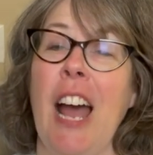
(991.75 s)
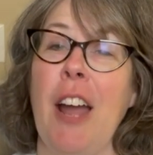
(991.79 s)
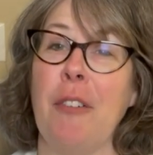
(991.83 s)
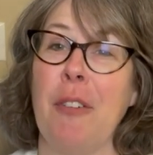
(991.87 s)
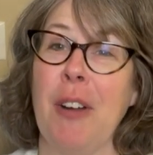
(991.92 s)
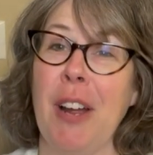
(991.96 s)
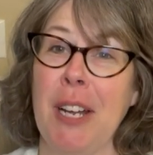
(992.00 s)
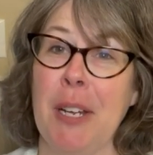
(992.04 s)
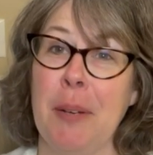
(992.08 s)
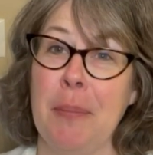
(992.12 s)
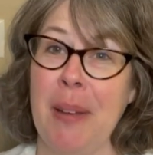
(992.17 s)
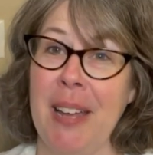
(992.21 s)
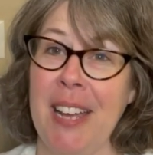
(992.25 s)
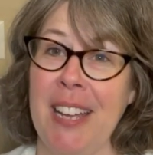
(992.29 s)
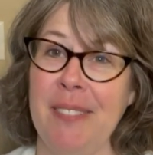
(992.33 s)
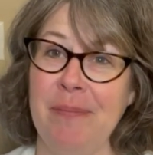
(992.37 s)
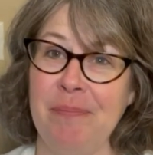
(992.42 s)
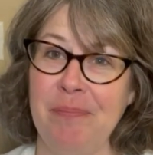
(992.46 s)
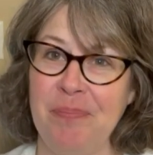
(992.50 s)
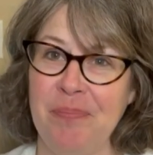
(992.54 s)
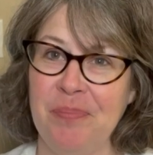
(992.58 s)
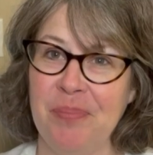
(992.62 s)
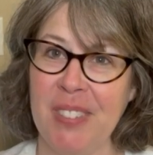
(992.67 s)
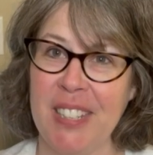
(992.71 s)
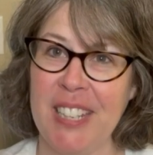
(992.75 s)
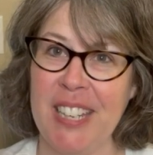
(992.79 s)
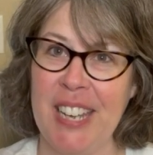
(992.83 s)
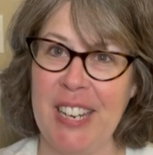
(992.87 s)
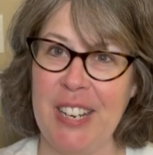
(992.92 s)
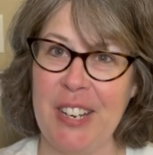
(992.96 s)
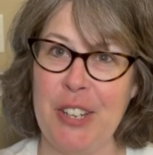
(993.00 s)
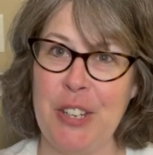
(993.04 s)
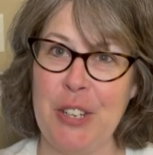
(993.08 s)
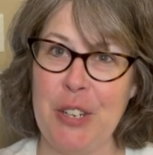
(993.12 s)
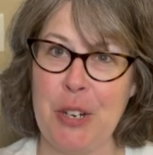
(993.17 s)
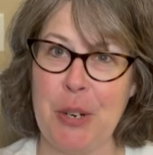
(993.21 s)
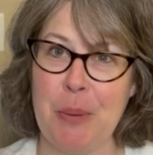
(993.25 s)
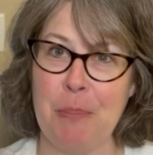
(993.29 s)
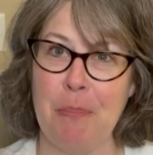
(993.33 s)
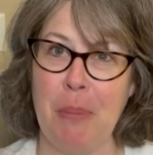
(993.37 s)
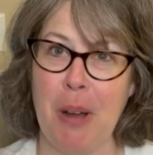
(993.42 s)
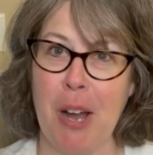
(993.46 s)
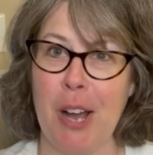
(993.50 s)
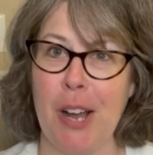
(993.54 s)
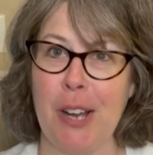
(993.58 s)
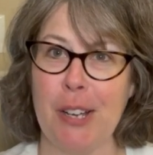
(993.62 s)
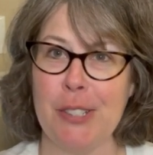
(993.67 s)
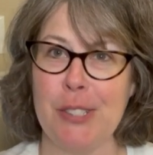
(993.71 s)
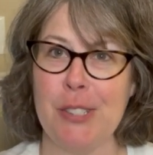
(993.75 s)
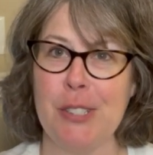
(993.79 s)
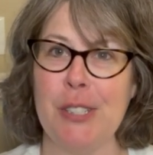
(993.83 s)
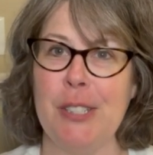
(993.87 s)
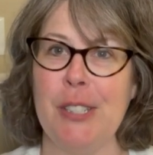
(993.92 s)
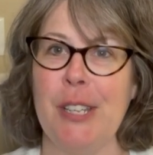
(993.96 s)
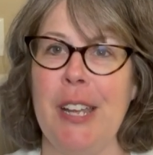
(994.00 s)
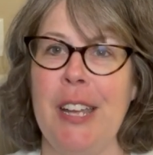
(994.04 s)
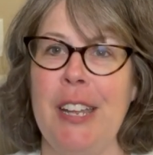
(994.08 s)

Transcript: I recommend getting your box